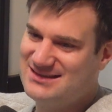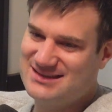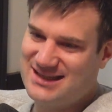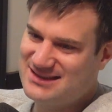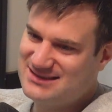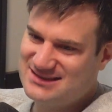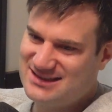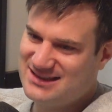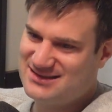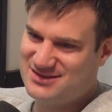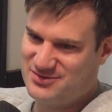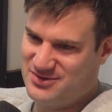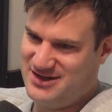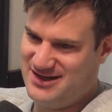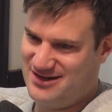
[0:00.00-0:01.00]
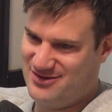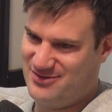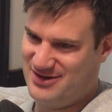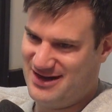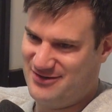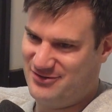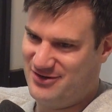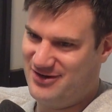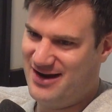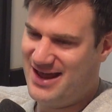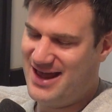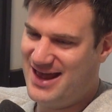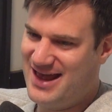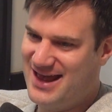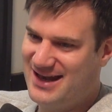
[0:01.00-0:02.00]
He's like six three or
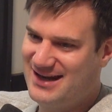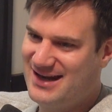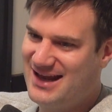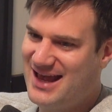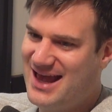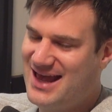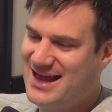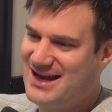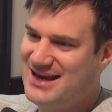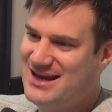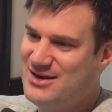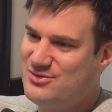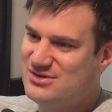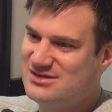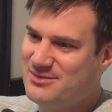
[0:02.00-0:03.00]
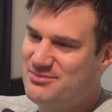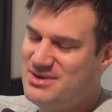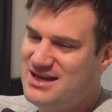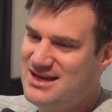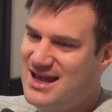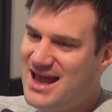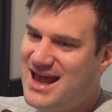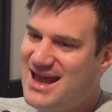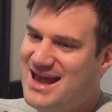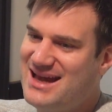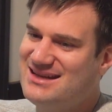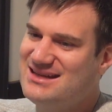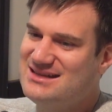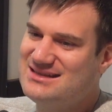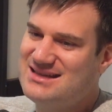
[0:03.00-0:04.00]
whatever. And, and he was a P A
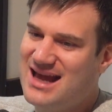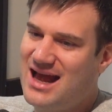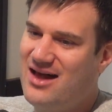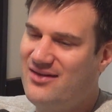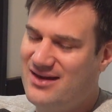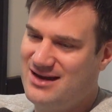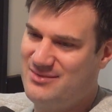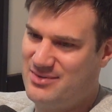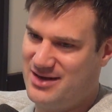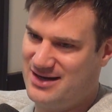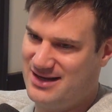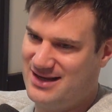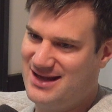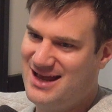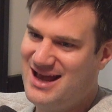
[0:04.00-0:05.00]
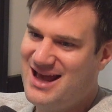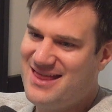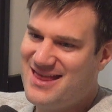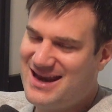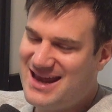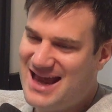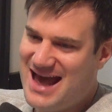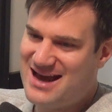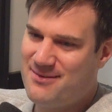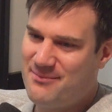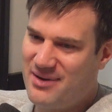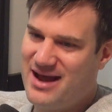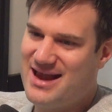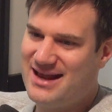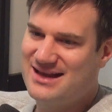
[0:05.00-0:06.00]
yeah. and didn't tell anybody that he had
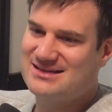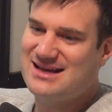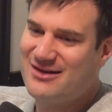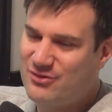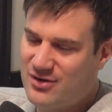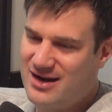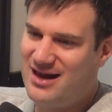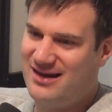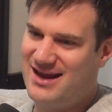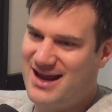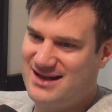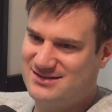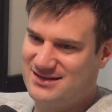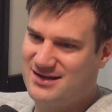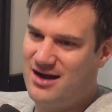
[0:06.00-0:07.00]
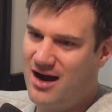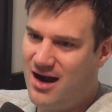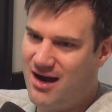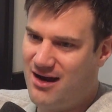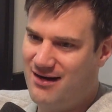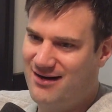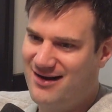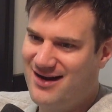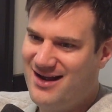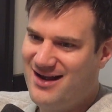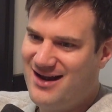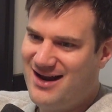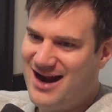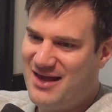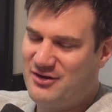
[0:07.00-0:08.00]
a bike, because everyone in L A has a car.
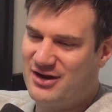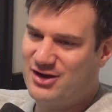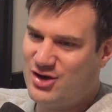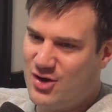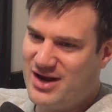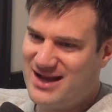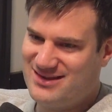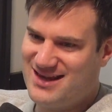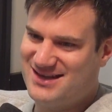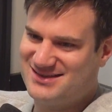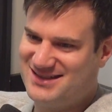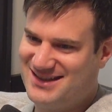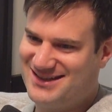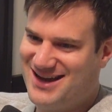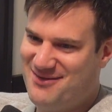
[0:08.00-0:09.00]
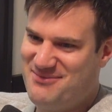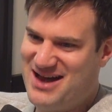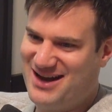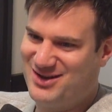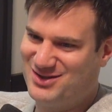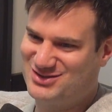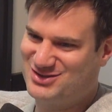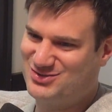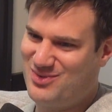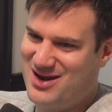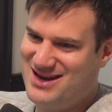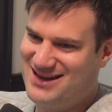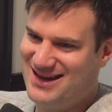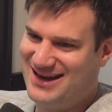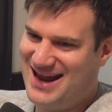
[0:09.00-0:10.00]
And they're like, go get this. He'd come back all
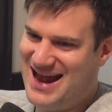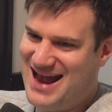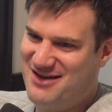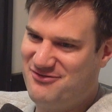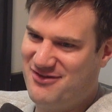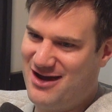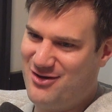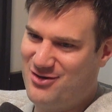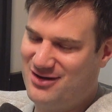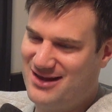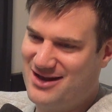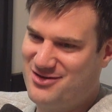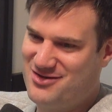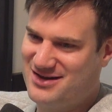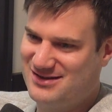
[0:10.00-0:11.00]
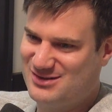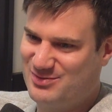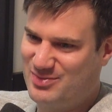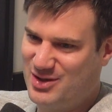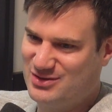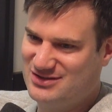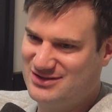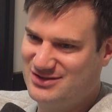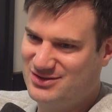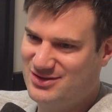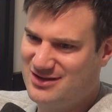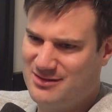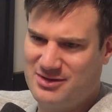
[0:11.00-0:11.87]
sweaty like a half hour later than he's supposed to.